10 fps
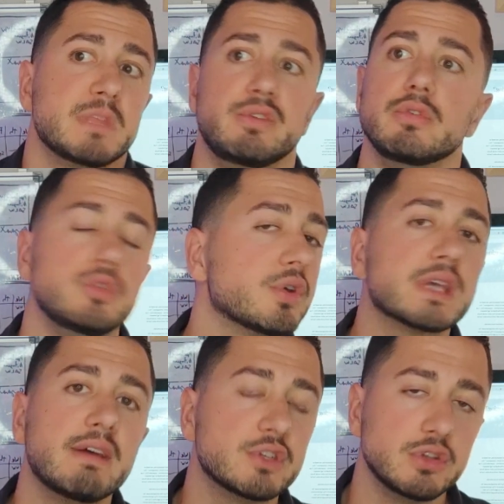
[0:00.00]
If you
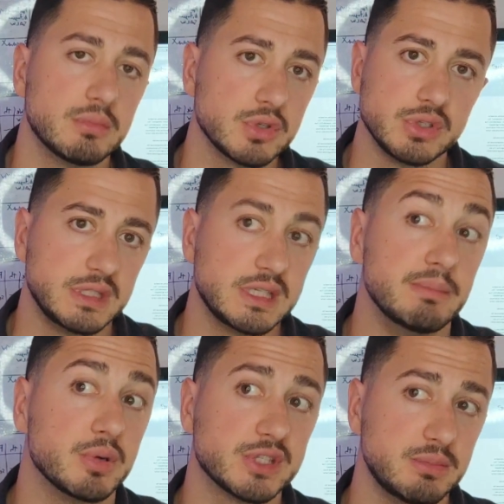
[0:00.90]
don't have the numbers, it's
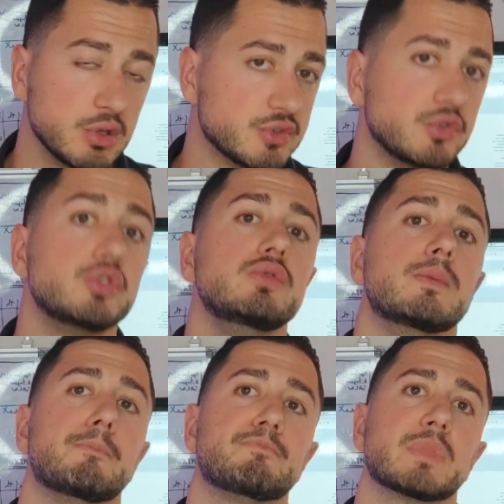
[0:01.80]
impossible to do.
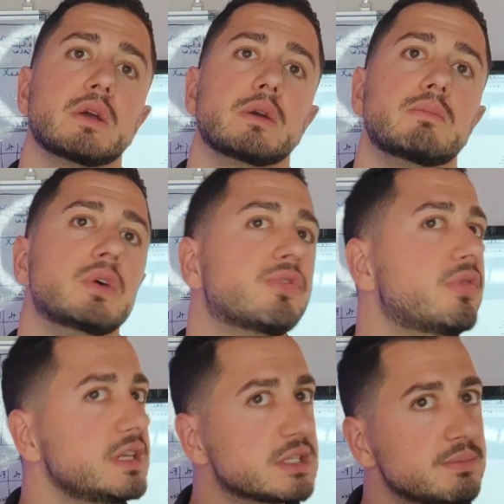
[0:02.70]
But
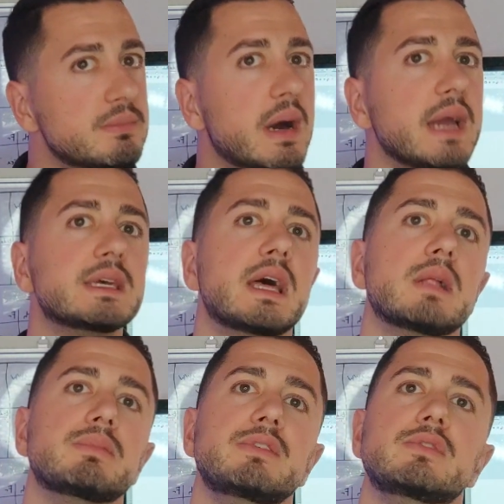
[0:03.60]
this might
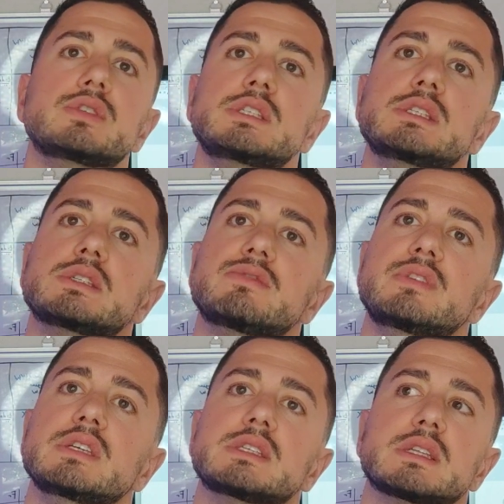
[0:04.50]
help if you see
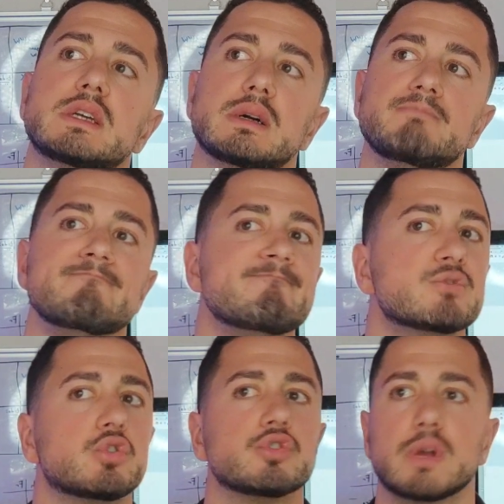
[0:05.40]
things that are
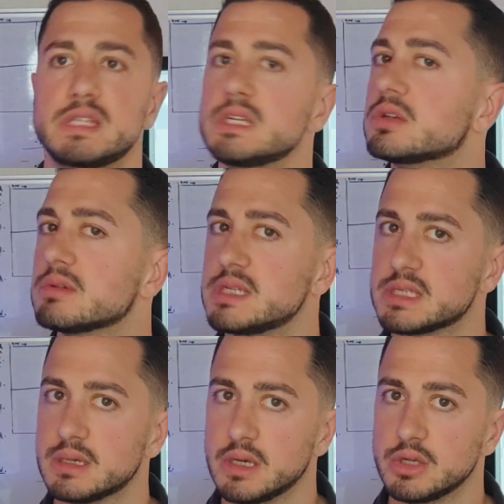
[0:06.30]

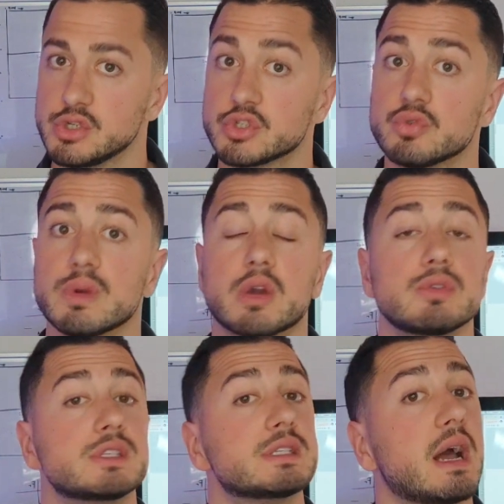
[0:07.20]
contradictories, just to
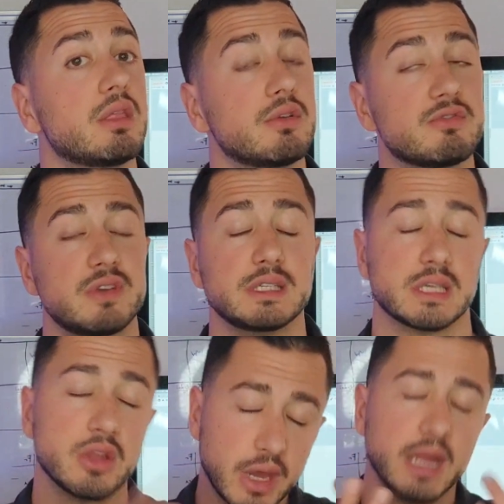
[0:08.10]
reconcile those
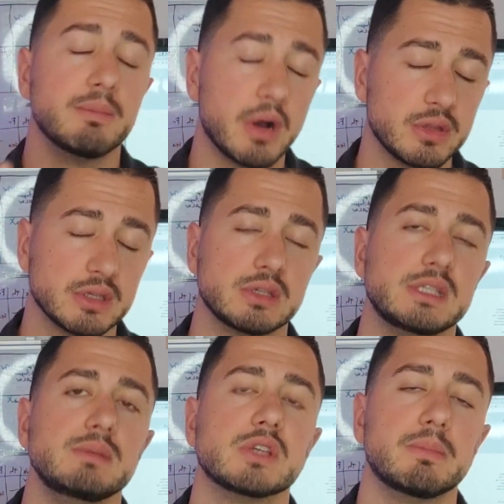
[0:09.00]
things. And again, the
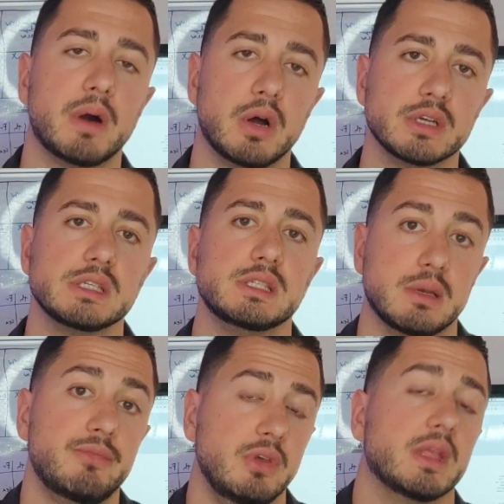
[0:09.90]
Simpson paradox is
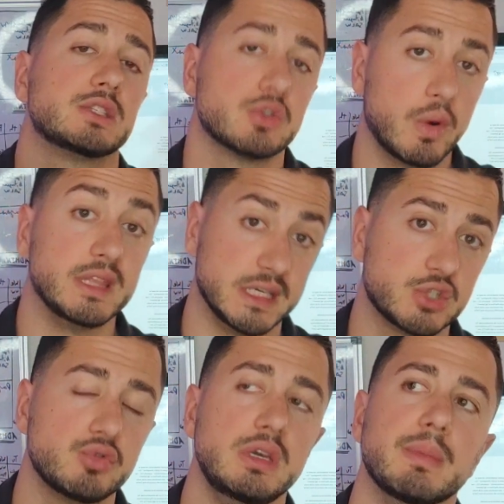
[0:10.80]
something that's quite
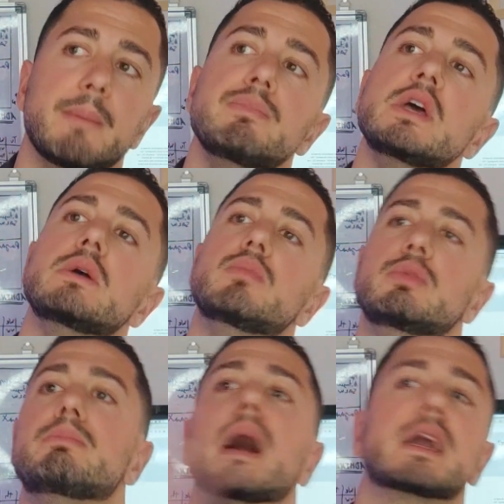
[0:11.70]
extreme.
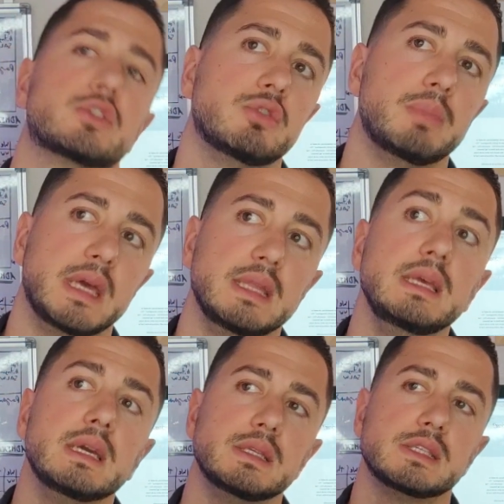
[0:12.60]
But back to the
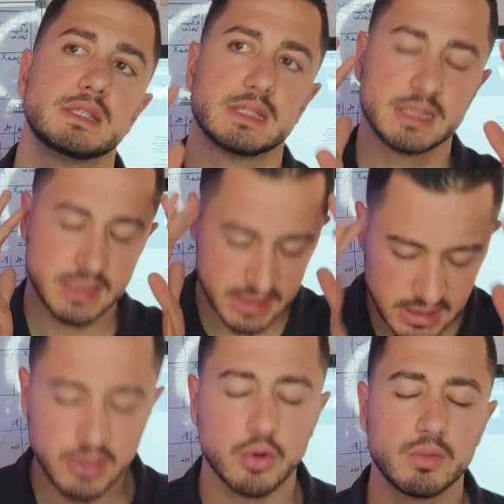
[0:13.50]
beginning, it's
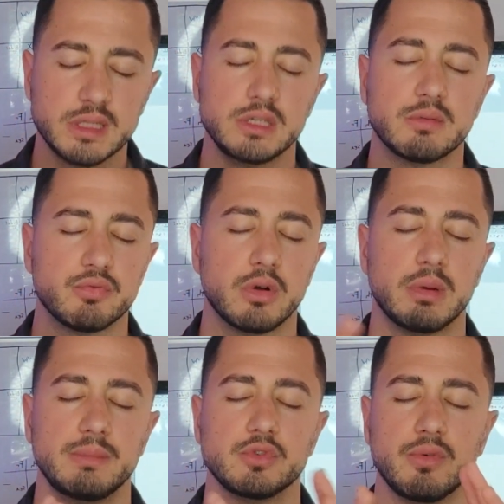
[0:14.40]
still already a
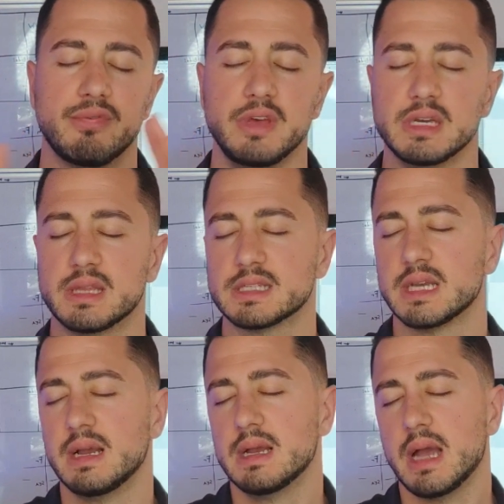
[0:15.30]
problem to think
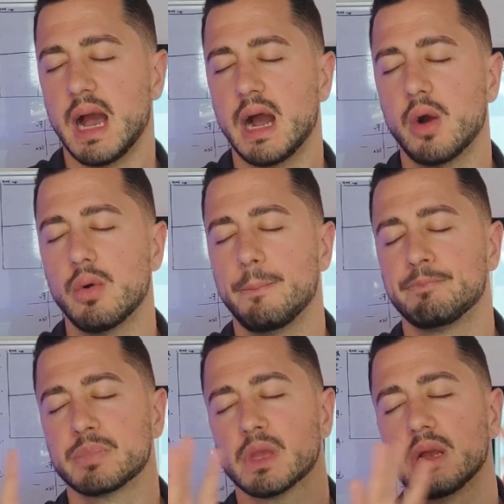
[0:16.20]
that how
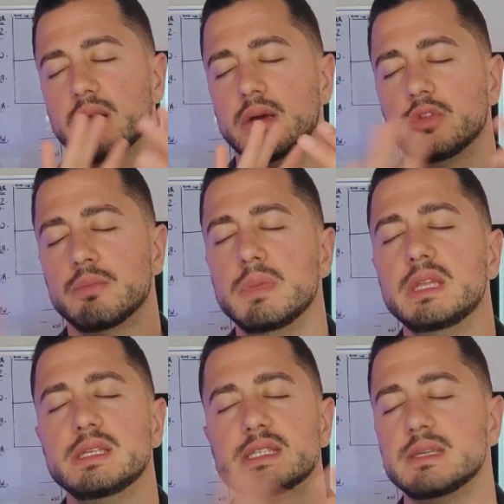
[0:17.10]
the
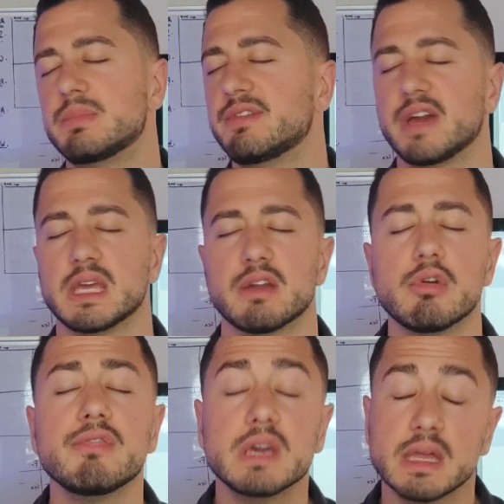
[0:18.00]
mean is simplifying
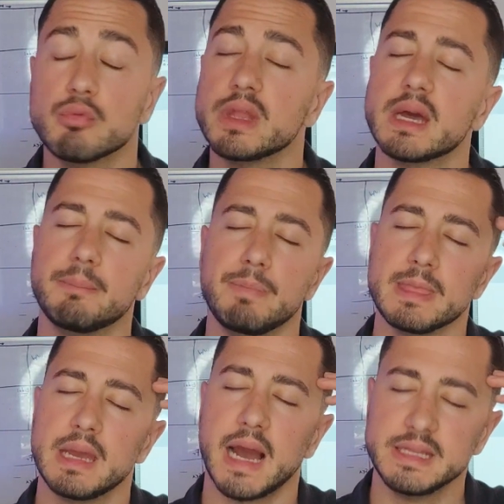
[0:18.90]
everything. And when I
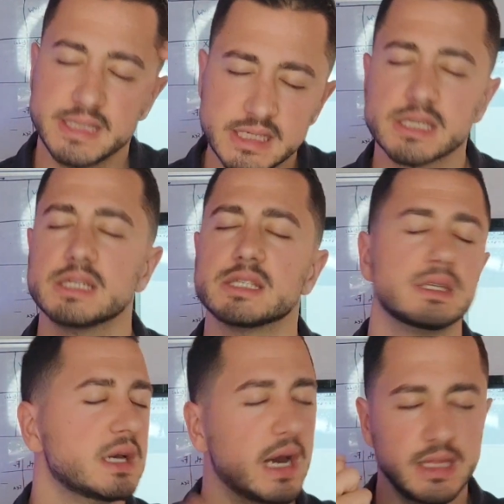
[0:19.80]

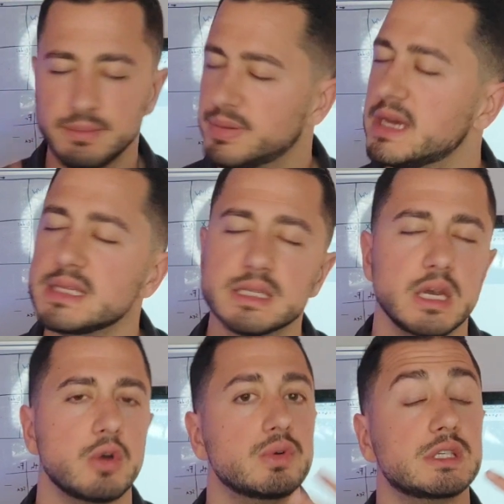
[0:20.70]
debate
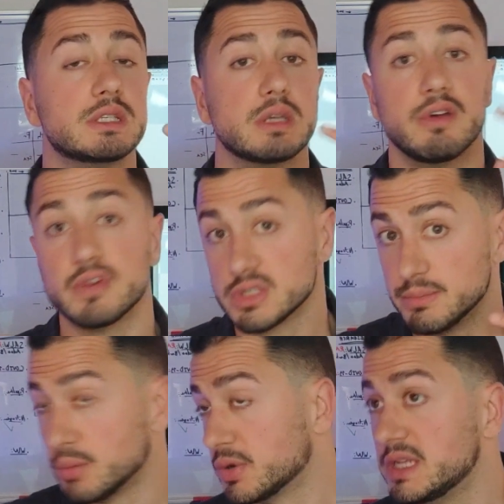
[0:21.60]
with, for
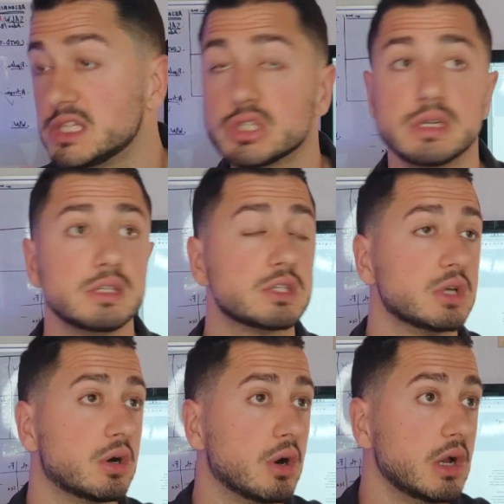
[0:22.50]
example,
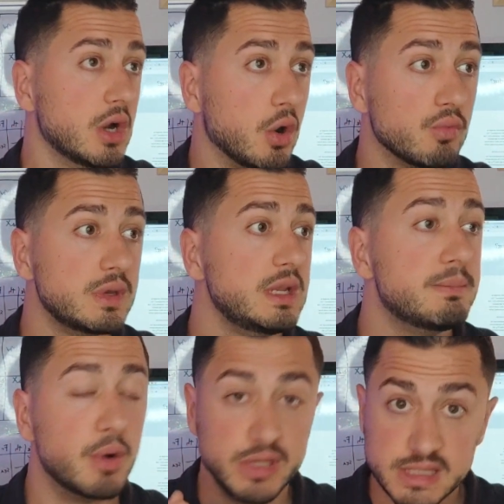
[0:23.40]
politicians or
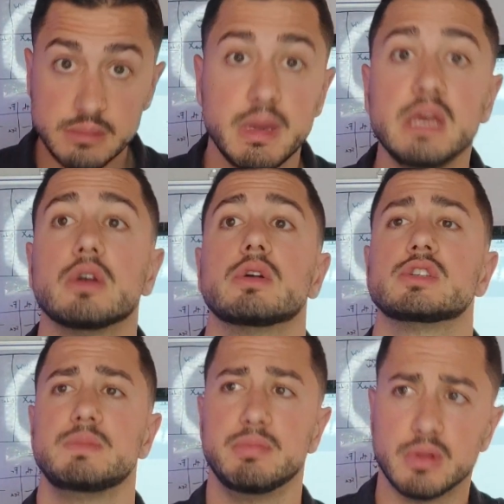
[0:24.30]
really
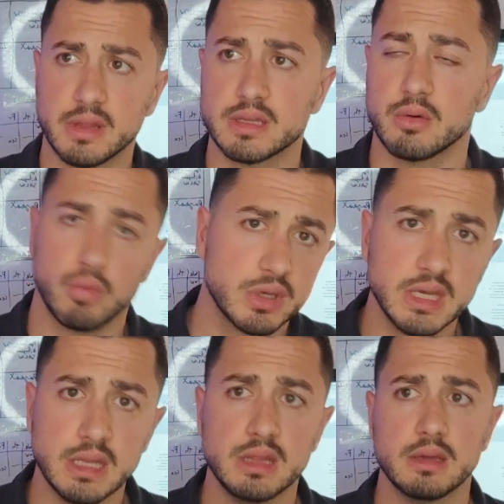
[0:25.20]
policymakers, people that are
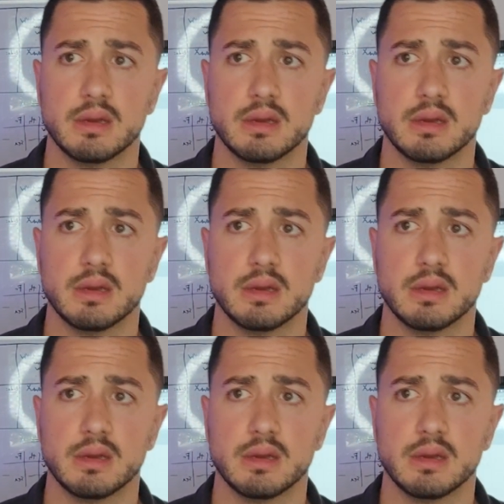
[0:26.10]
working